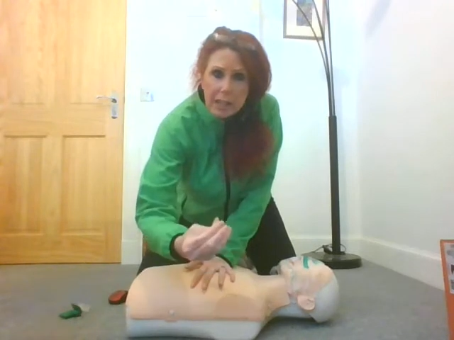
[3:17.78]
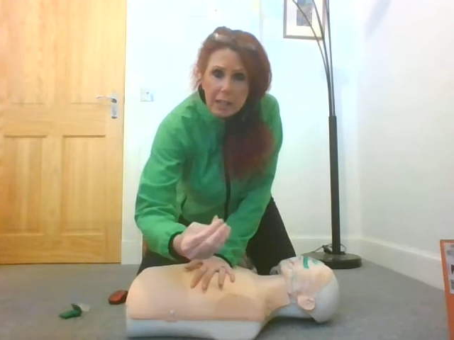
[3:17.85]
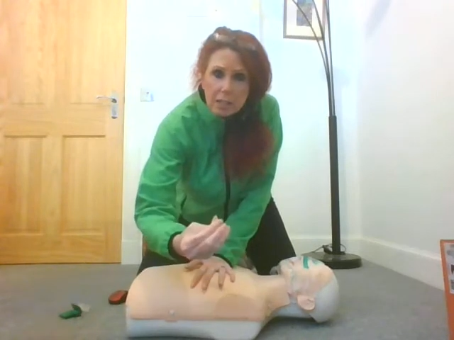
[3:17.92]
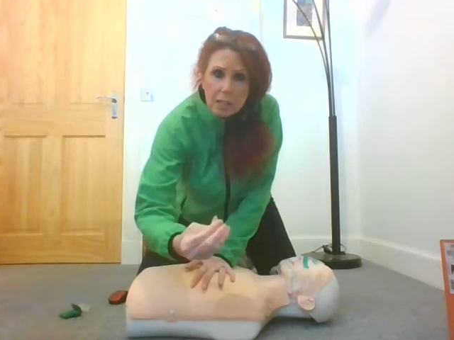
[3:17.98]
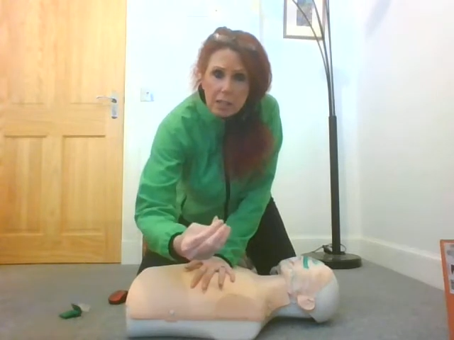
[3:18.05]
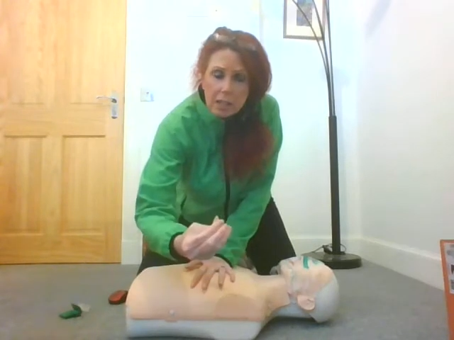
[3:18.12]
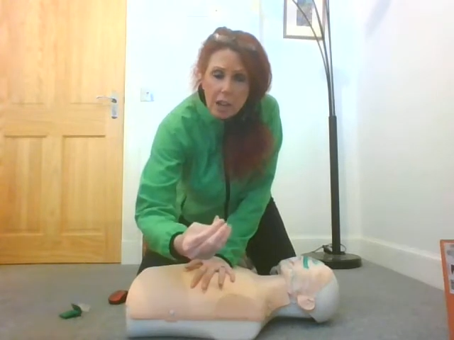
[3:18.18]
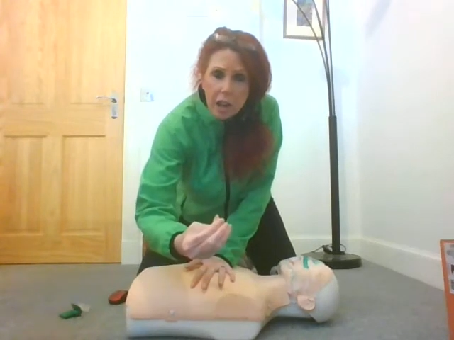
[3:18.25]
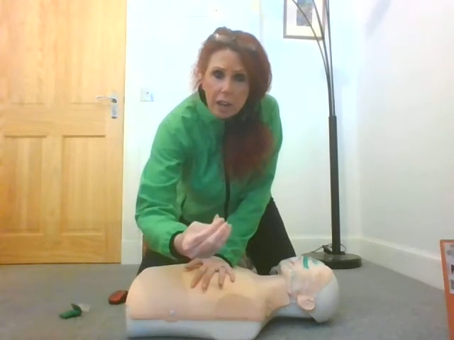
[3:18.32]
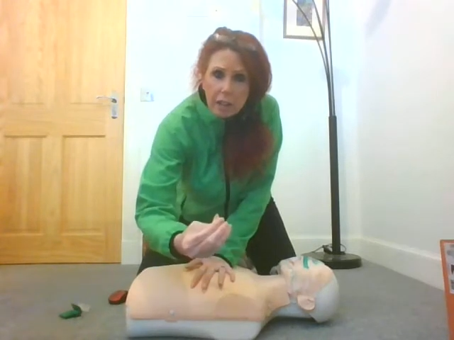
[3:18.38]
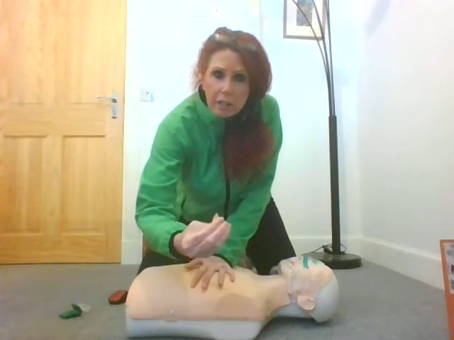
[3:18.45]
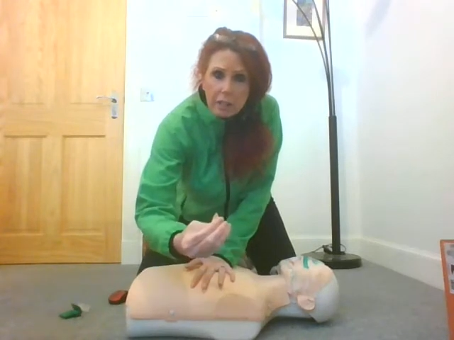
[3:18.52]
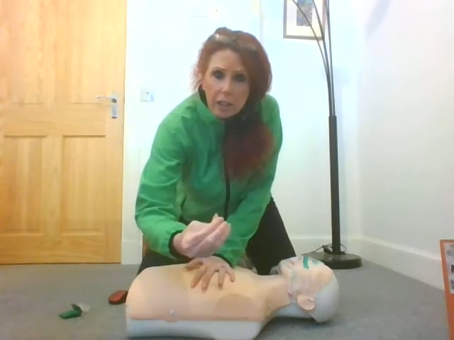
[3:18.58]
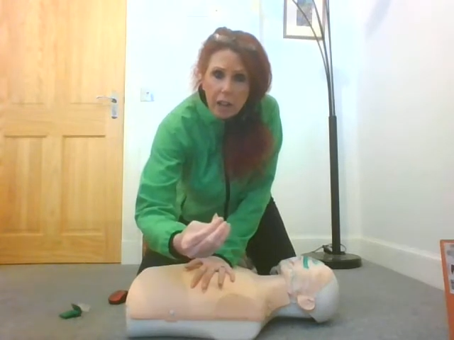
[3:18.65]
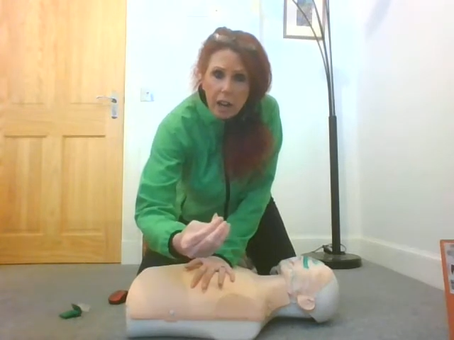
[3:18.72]
down to
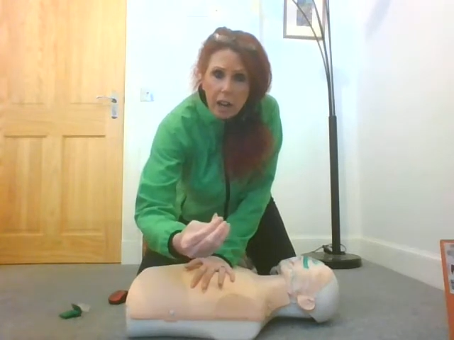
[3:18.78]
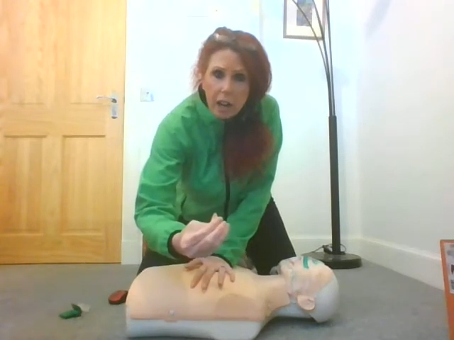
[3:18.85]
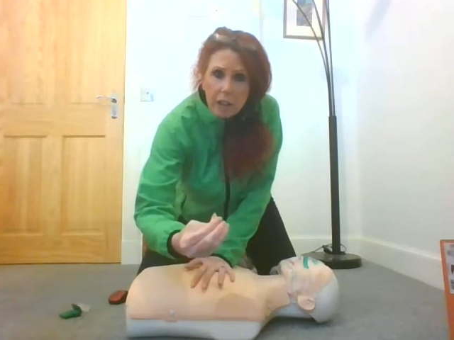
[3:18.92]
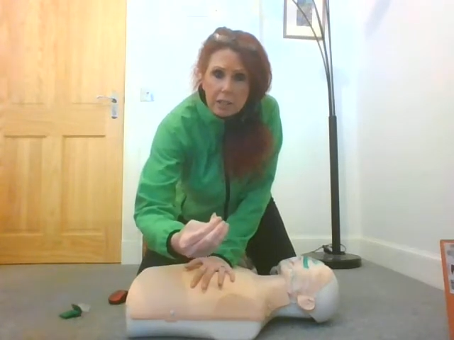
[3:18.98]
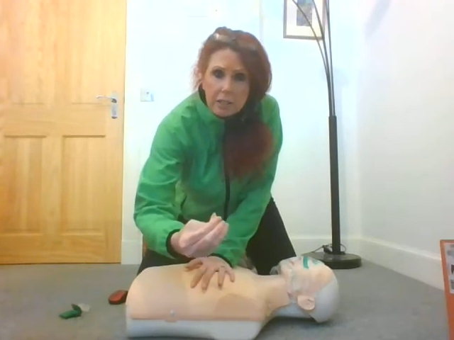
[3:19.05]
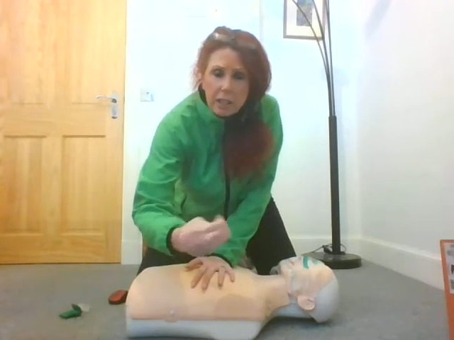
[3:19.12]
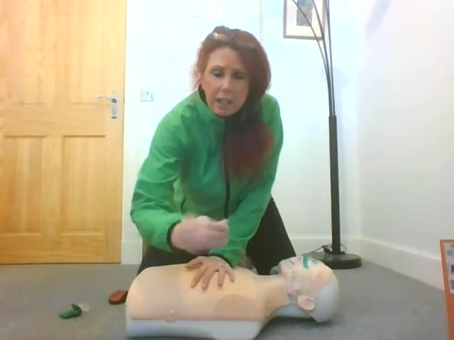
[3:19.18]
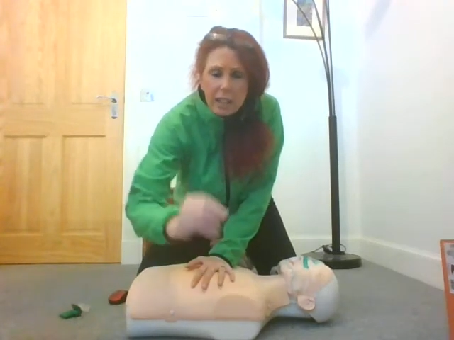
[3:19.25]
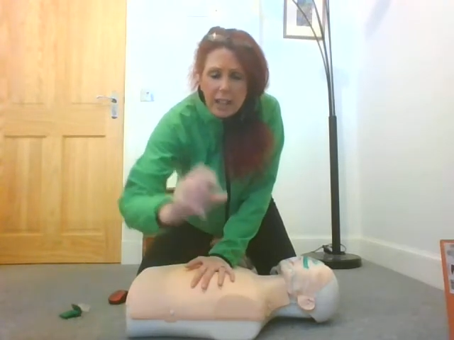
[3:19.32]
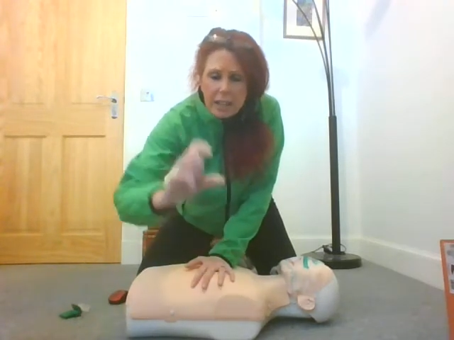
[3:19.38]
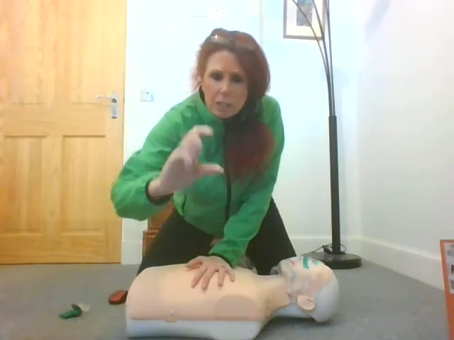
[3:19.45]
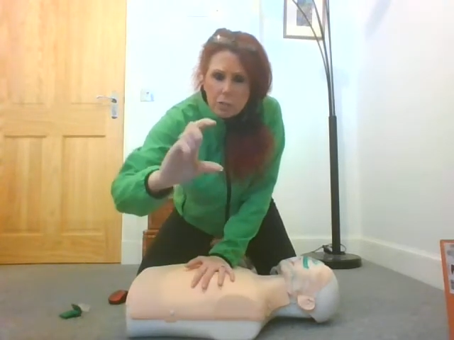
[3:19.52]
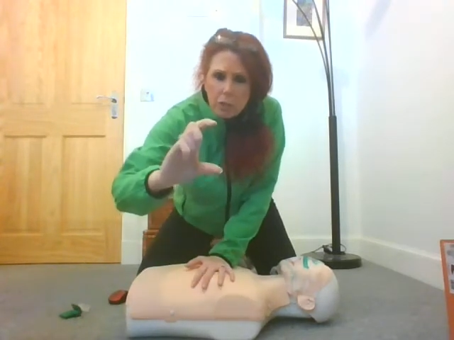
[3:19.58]
target the heart. It's